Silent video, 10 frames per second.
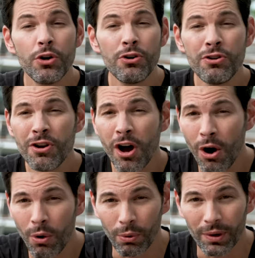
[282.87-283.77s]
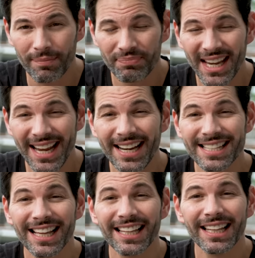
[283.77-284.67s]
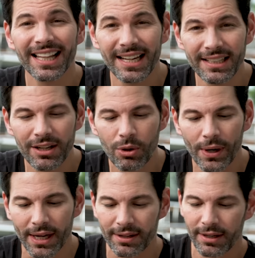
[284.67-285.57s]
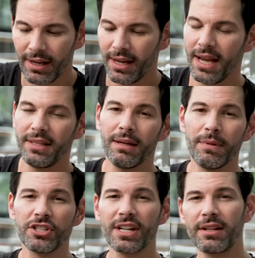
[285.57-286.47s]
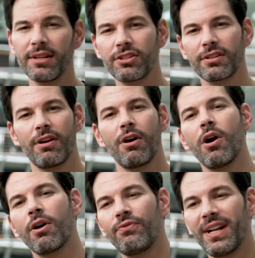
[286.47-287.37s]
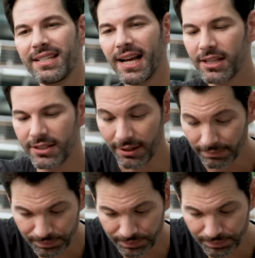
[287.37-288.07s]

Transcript: No, it is lightning quick. And the images out of this are fantastic.